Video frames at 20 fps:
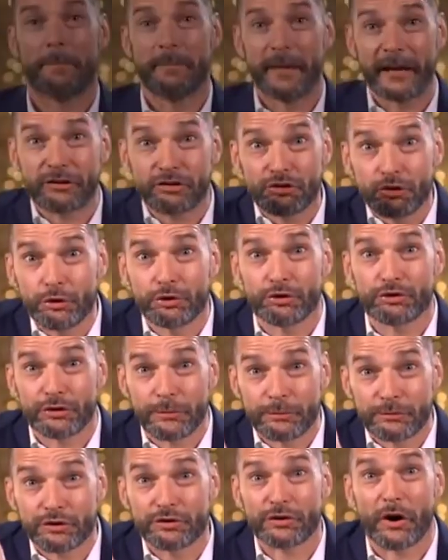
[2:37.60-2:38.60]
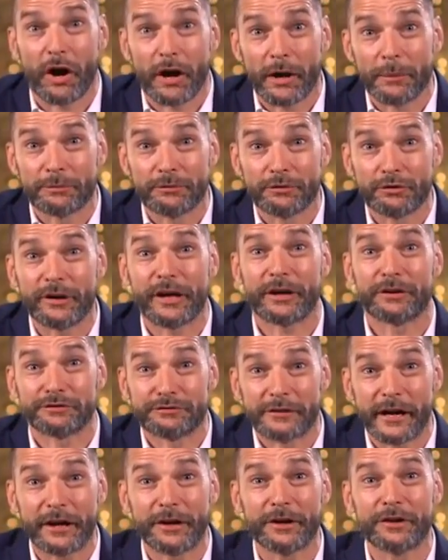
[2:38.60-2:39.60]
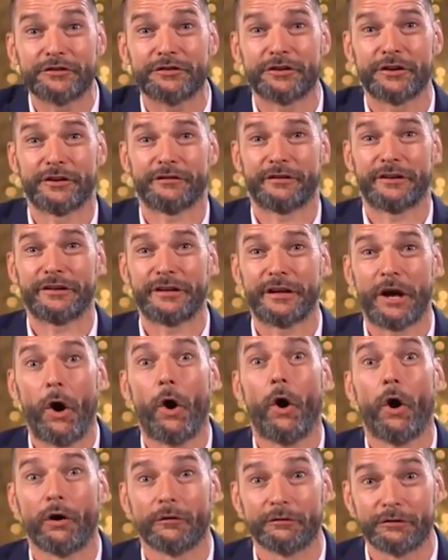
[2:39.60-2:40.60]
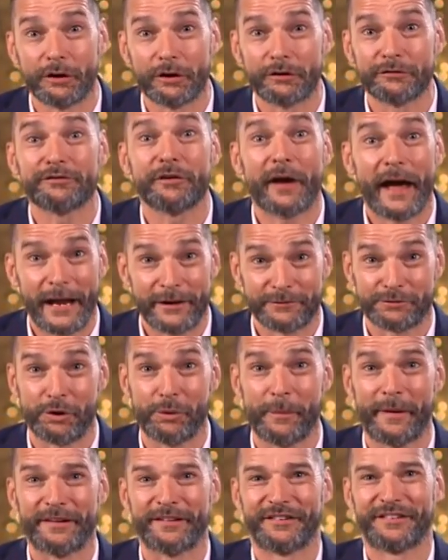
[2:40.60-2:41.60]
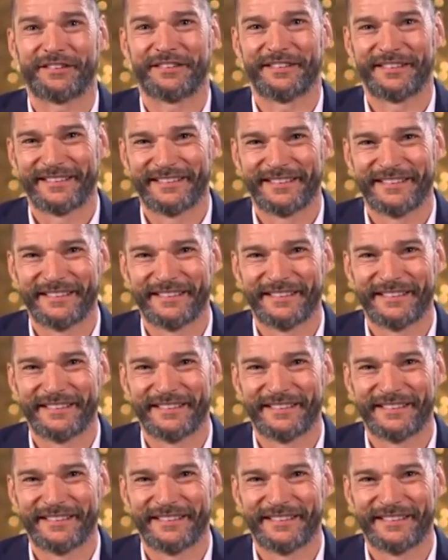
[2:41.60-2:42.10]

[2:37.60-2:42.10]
Make sure you subscribe to get a regular serving of love and romance.